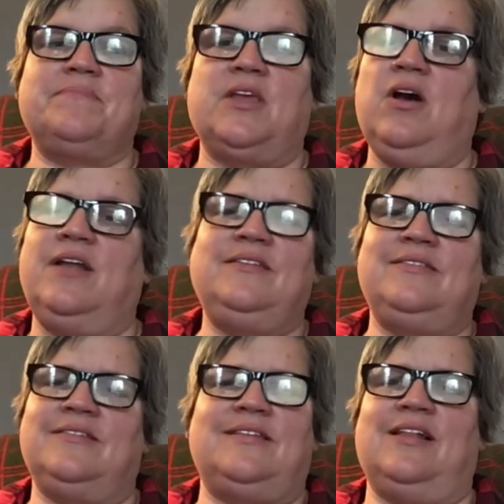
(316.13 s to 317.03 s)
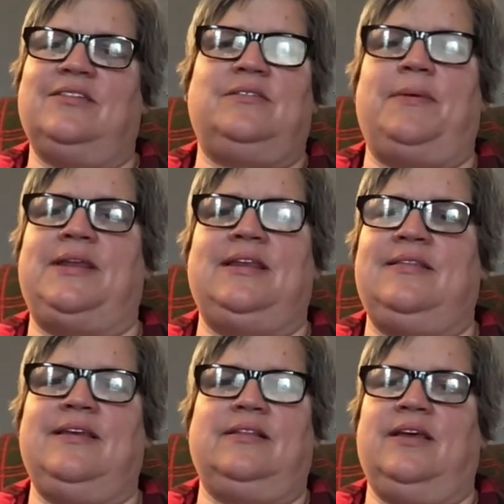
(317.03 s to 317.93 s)
God doesn't tell us about
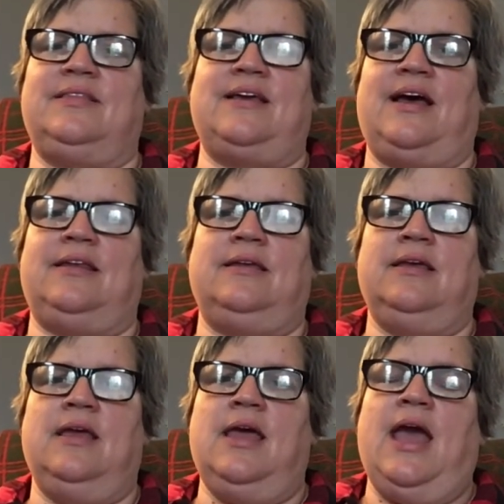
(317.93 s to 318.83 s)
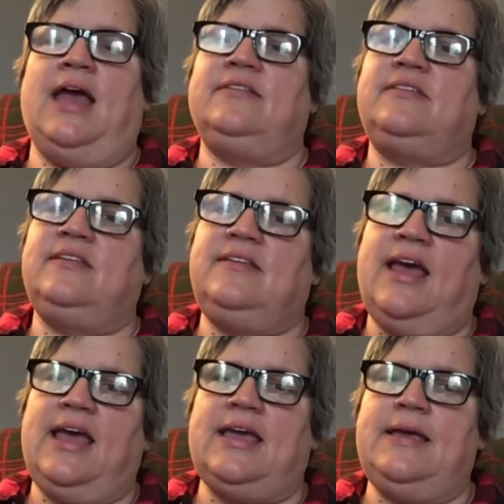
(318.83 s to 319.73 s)
anything like that. And
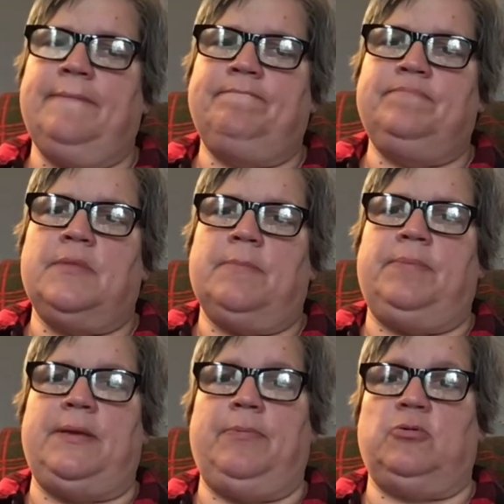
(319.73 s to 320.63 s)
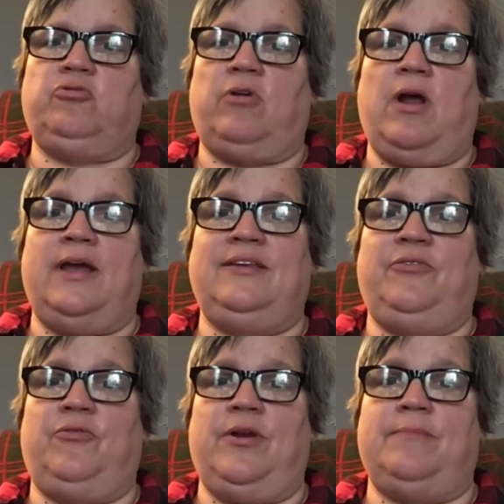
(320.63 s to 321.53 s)
today, people try
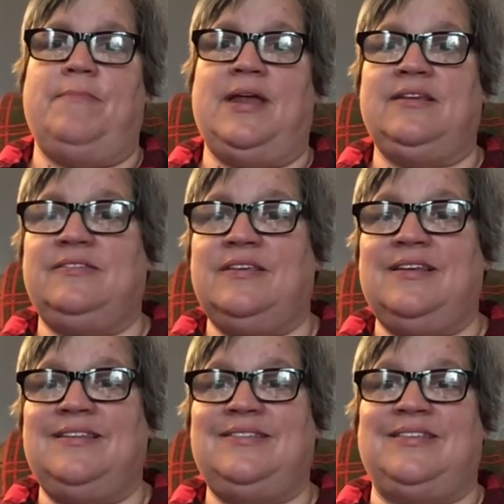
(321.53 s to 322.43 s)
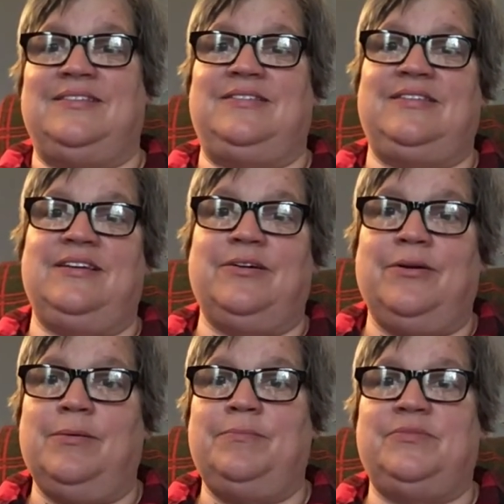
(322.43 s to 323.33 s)
different medicines and
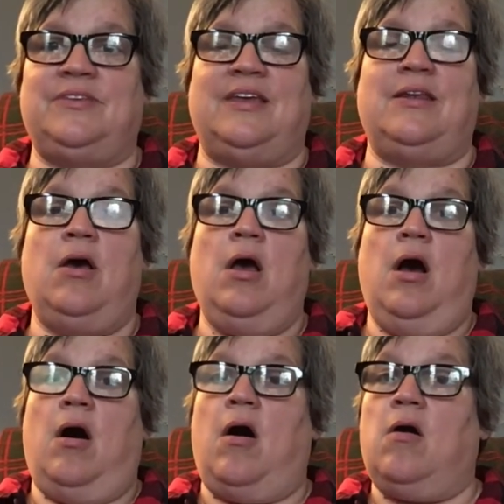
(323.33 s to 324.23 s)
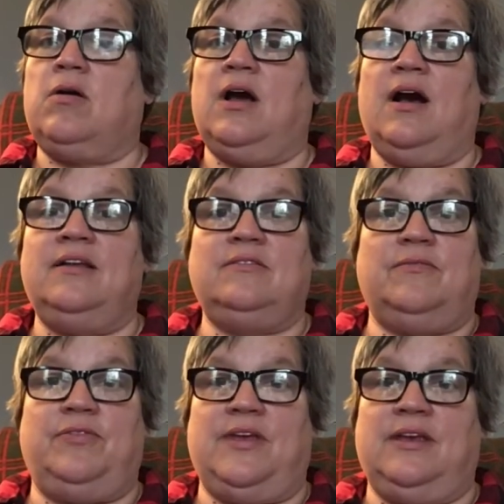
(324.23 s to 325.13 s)
serums and all kinds
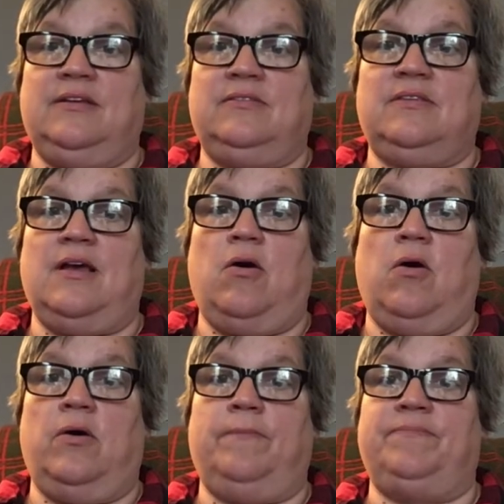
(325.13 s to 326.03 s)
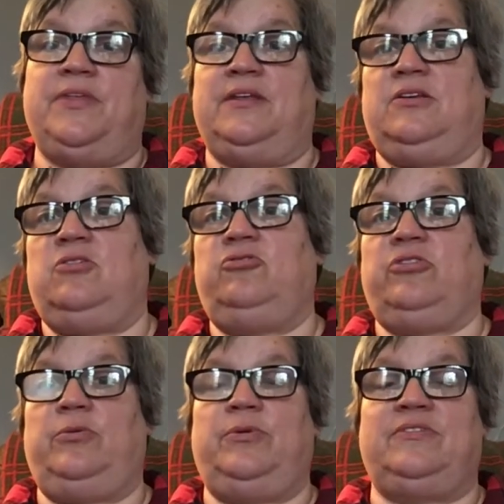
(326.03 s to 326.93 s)
of things um, that
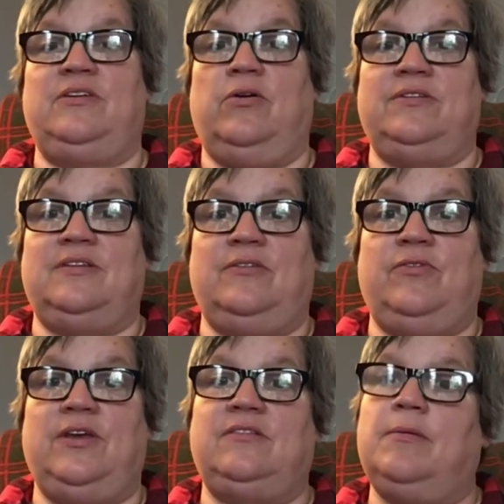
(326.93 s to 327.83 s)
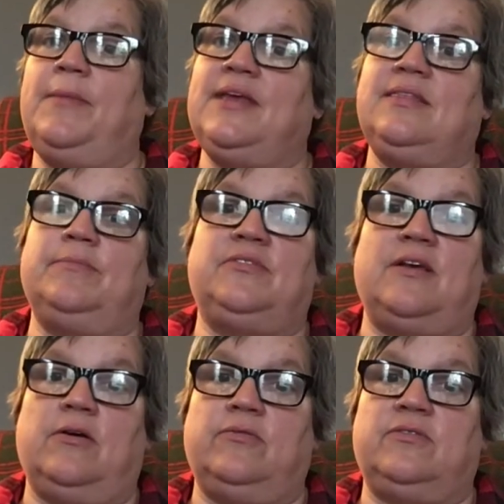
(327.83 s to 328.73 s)
usually we see on TV to make
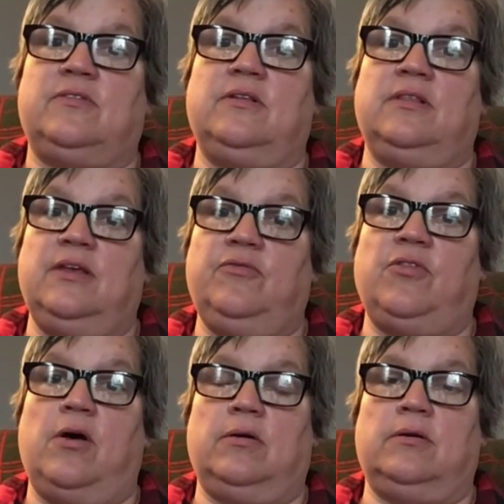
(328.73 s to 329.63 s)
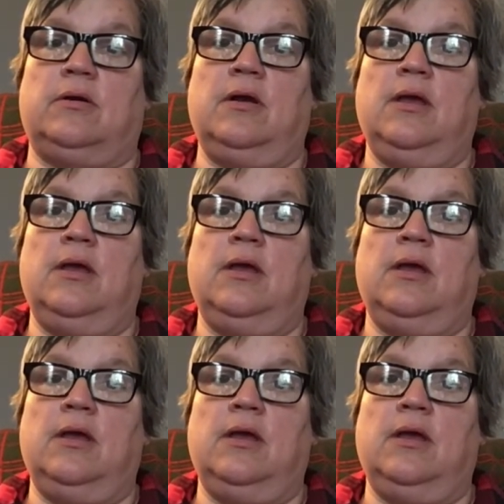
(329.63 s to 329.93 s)
themselves live longer.